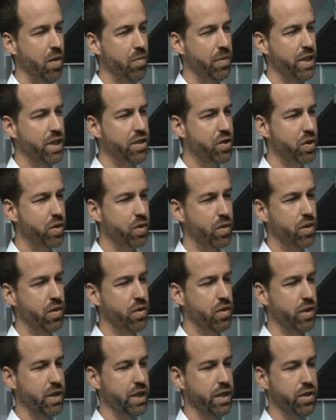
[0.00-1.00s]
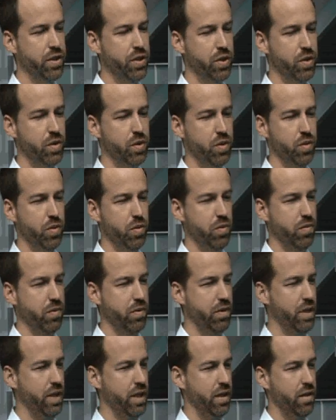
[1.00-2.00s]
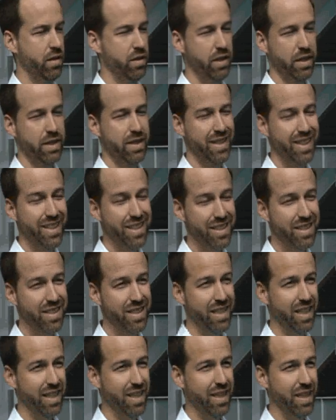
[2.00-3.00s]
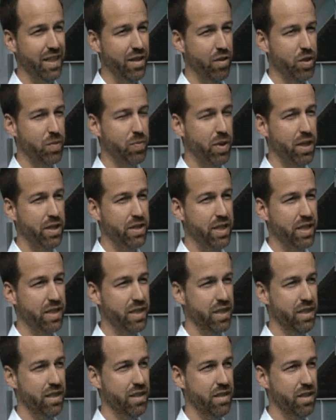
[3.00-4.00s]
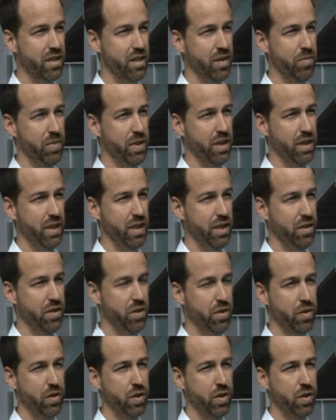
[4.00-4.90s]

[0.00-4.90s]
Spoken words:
Integral into their success in those projects is the ability to